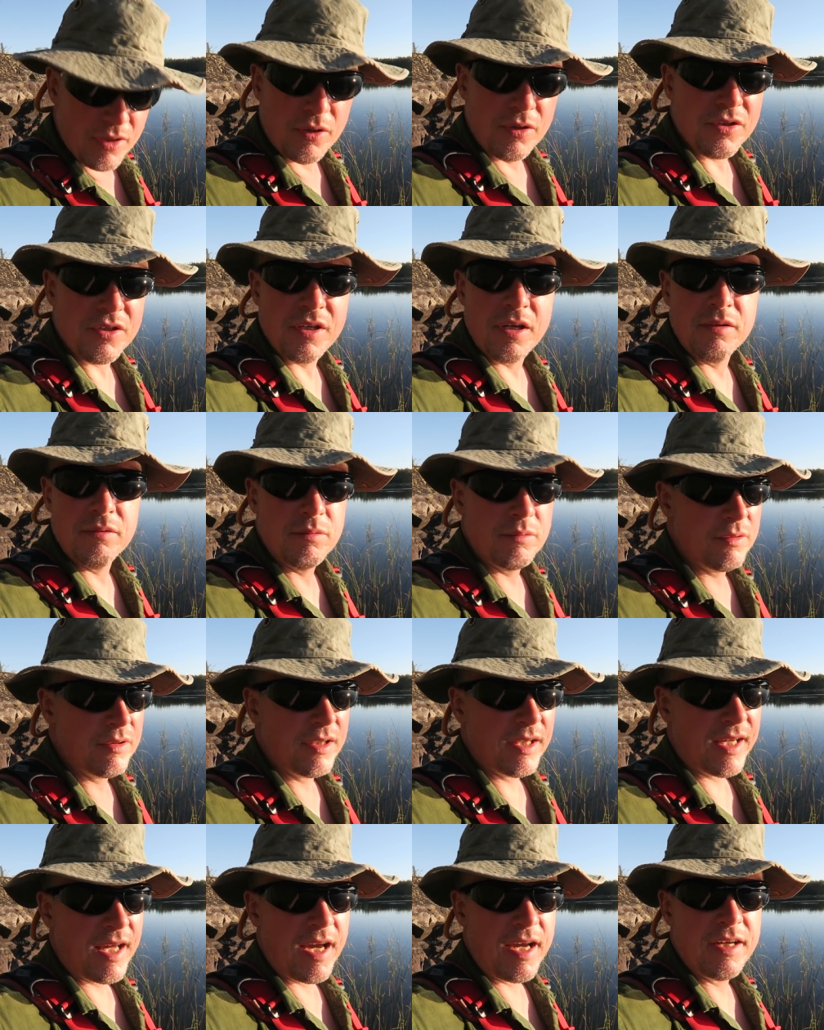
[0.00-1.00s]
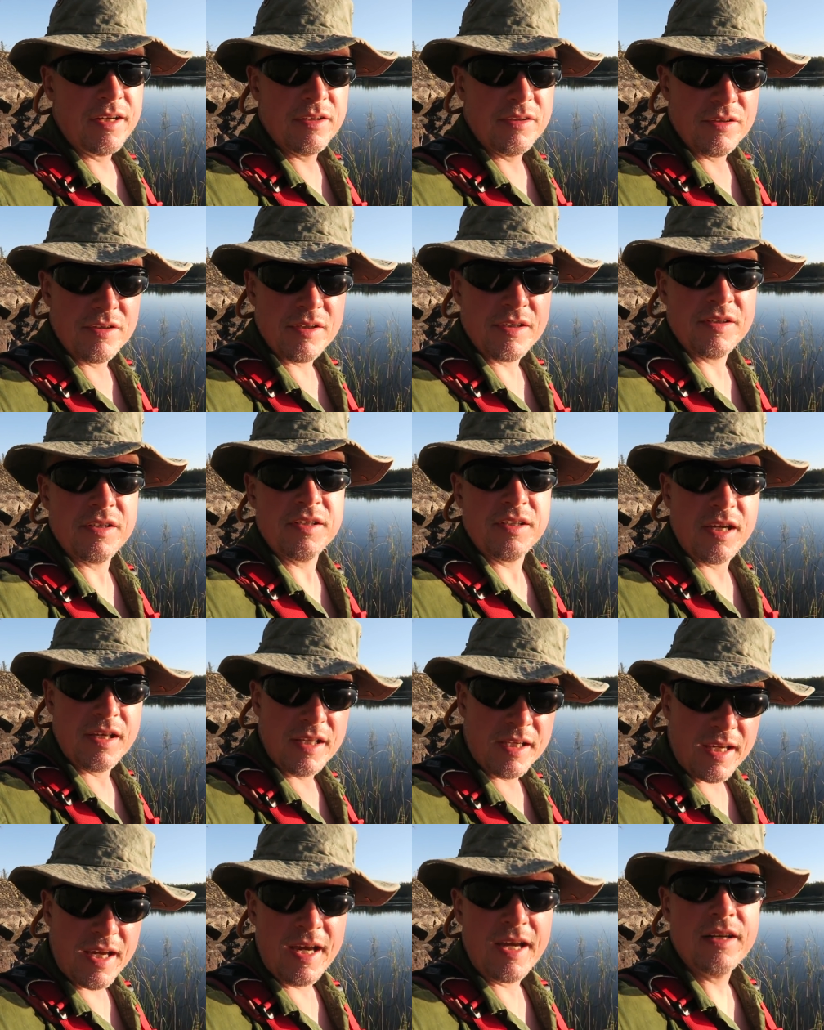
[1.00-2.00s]
also the cadence, as I say,
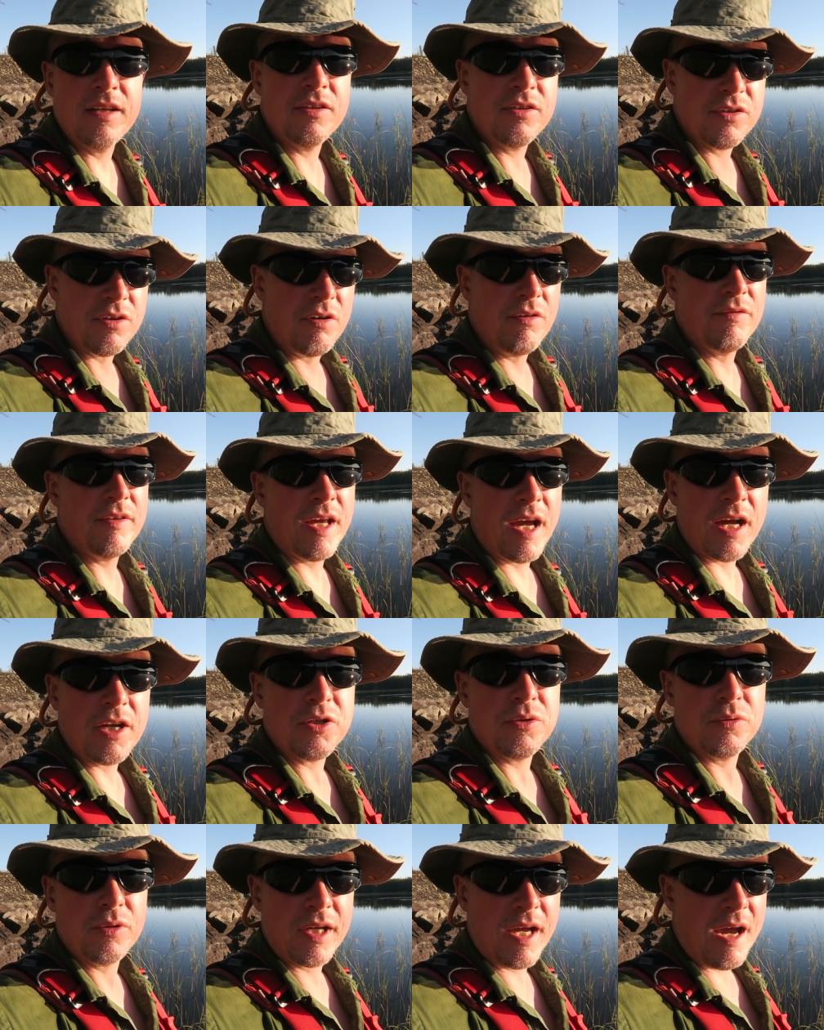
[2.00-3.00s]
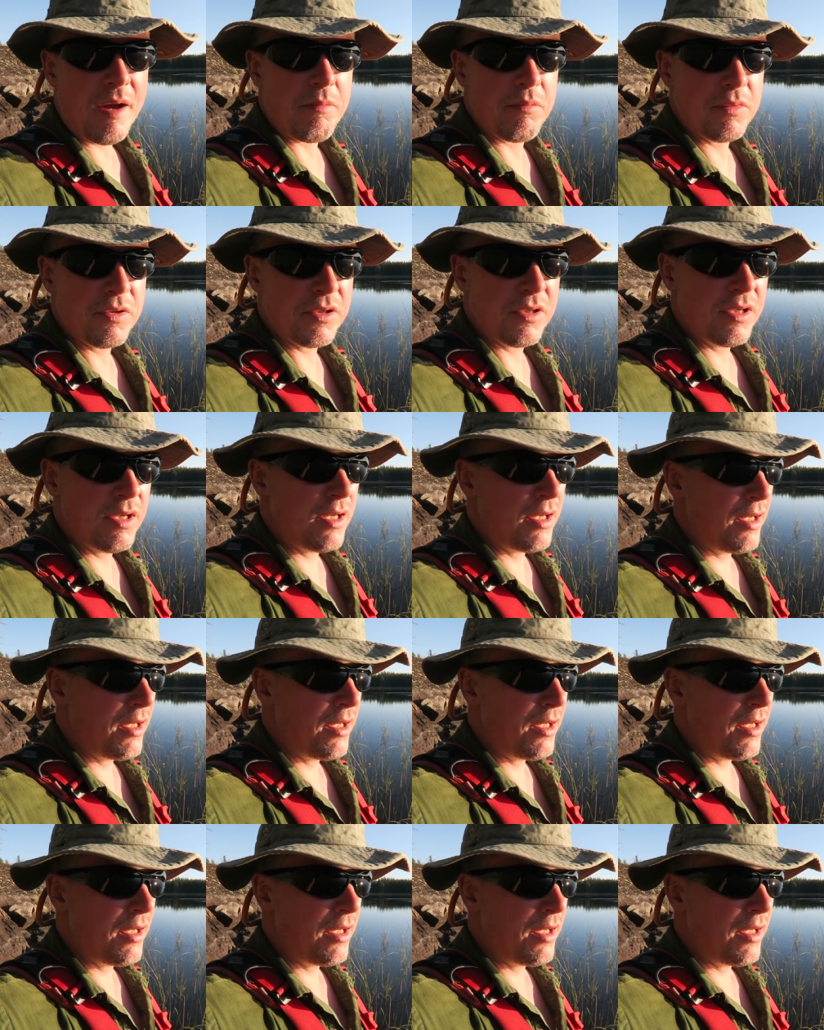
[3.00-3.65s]
the cadence of the actual camps.